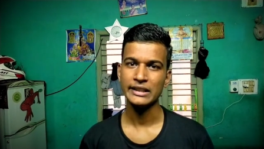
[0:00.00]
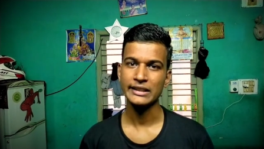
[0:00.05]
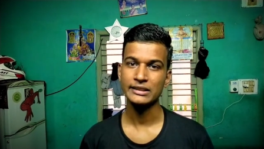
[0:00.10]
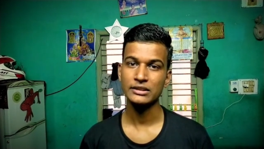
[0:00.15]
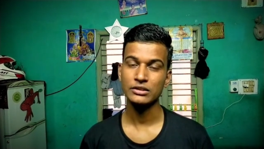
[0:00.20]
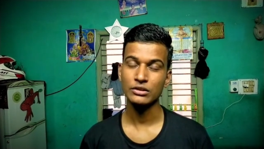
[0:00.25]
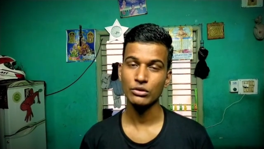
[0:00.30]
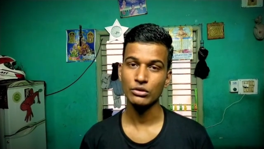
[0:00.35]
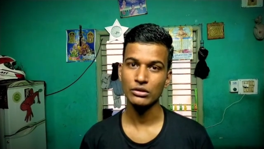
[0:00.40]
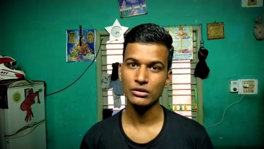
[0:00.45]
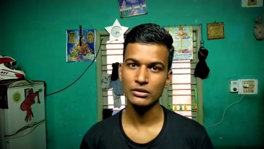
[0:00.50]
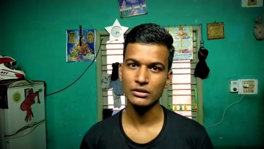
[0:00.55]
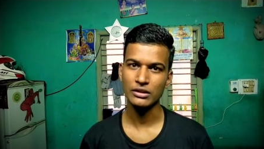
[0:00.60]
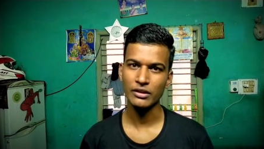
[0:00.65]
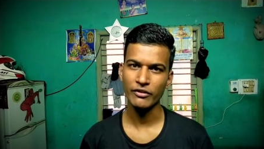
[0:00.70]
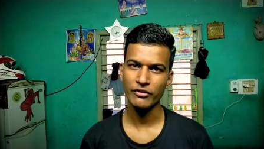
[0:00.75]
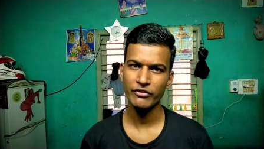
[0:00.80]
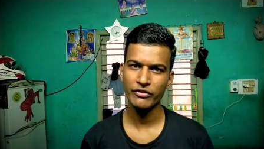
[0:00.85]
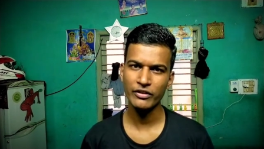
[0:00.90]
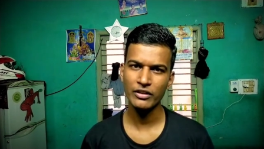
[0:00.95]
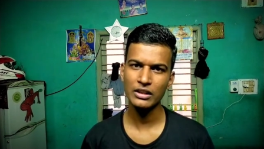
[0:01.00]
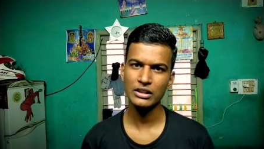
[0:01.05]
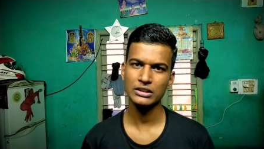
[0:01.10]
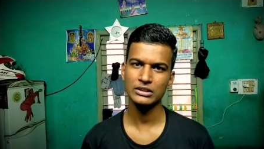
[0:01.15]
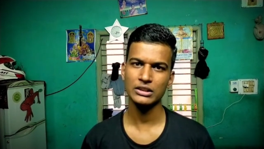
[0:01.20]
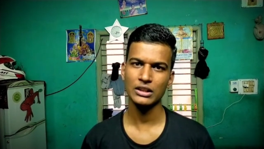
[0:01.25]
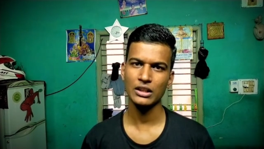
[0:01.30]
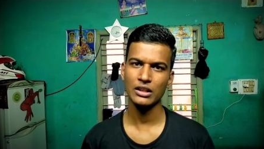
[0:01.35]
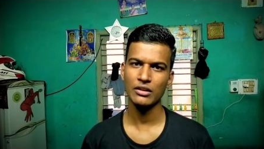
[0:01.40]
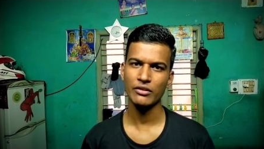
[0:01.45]
It's the
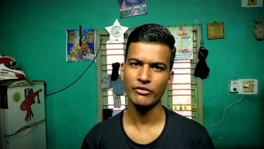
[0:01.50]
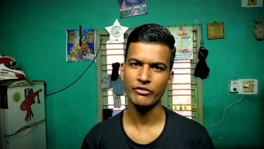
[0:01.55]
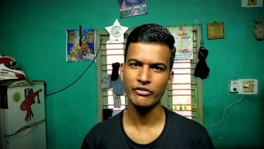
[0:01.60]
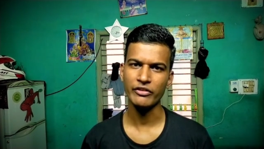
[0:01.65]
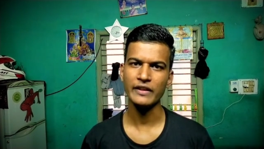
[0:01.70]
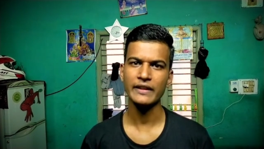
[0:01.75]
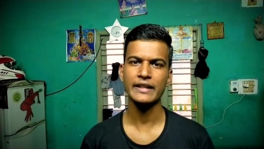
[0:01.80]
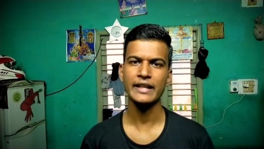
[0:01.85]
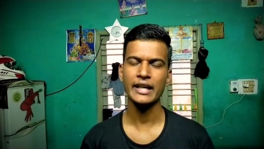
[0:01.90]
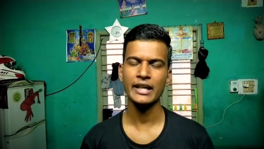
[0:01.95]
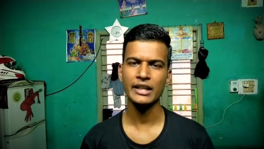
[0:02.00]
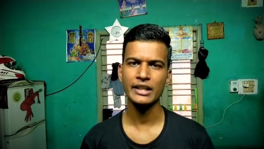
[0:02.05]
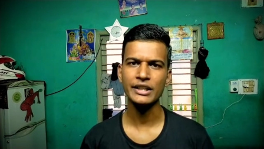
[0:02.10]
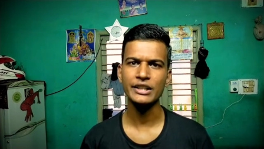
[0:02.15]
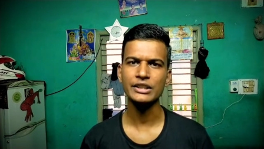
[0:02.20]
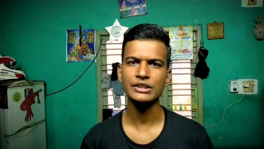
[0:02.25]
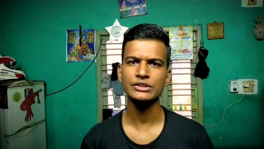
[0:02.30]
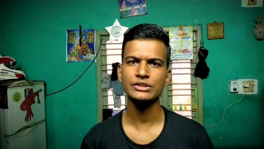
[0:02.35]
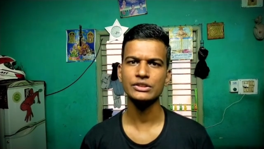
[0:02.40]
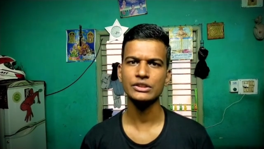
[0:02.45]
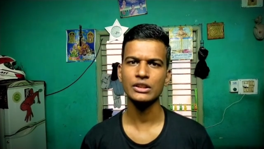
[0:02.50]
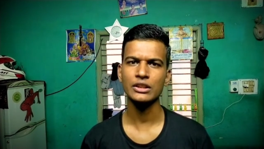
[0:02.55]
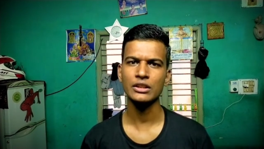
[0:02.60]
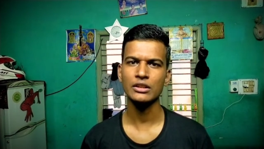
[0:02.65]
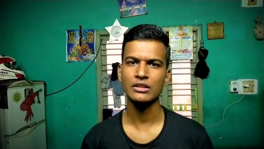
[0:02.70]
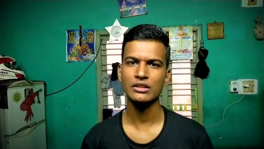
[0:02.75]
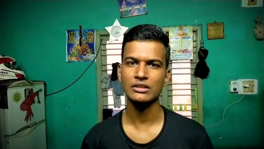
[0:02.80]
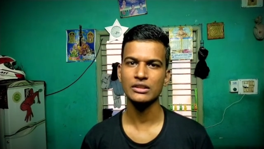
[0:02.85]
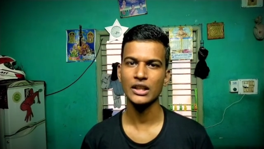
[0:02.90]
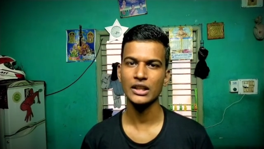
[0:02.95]
first V ten
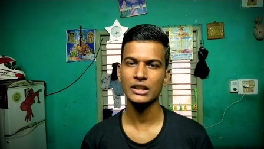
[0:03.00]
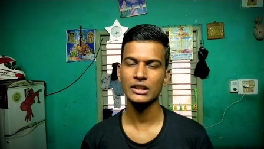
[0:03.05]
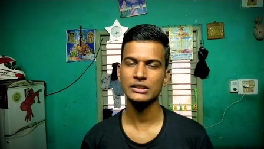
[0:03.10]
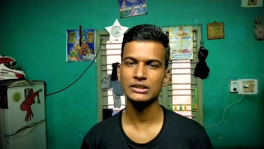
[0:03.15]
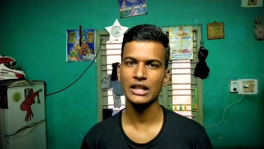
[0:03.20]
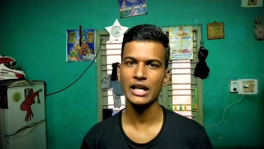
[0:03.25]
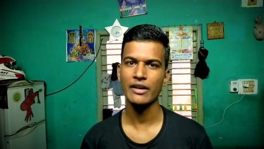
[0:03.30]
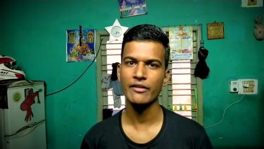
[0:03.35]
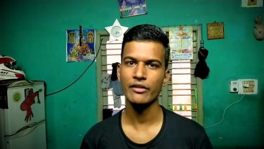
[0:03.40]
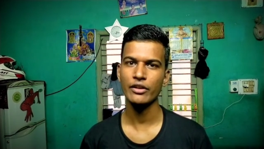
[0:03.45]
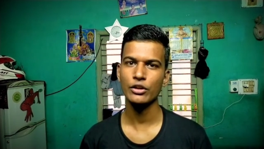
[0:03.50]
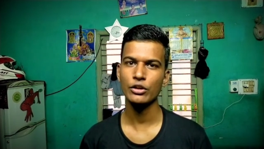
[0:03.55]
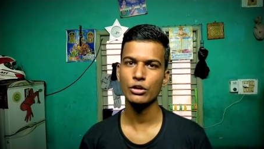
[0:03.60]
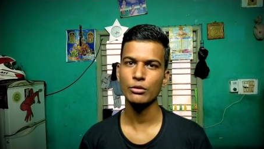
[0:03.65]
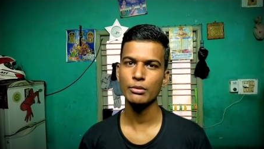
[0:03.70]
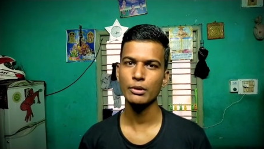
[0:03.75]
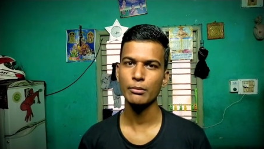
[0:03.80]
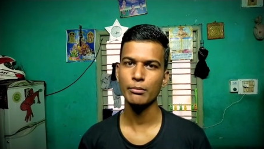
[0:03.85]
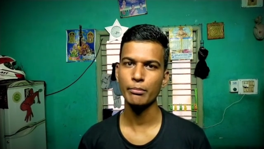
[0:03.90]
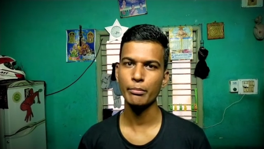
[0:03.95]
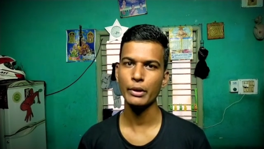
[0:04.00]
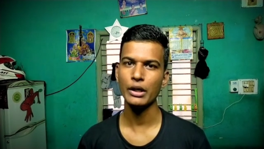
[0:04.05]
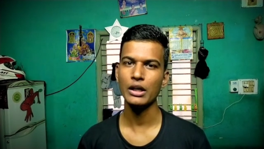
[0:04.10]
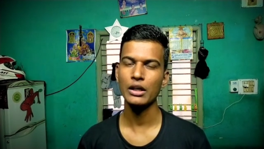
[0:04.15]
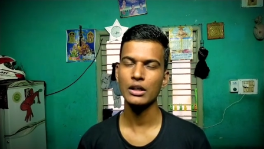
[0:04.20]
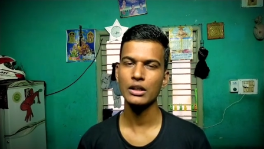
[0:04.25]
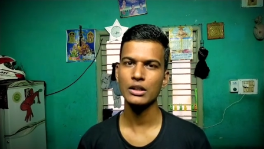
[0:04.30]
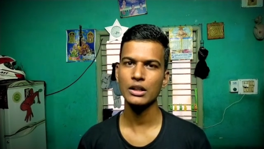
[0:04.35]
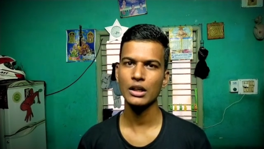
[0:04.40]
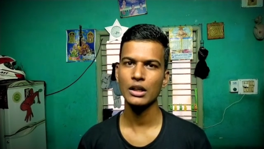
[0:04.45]
engine that is ever to be
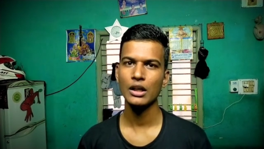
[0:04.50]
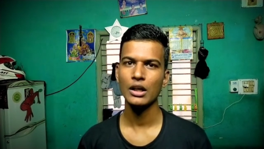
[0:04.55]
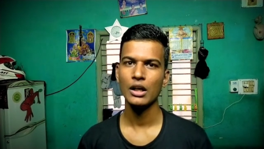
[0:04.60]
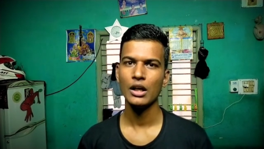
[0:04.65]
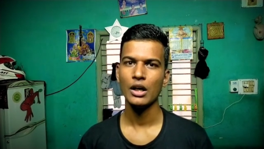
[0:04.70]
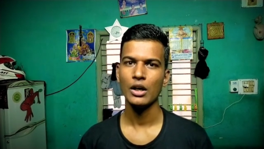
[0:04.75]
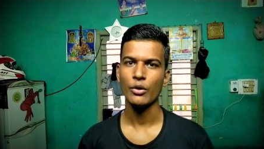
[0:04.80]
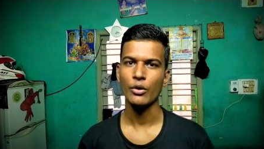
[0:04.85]
built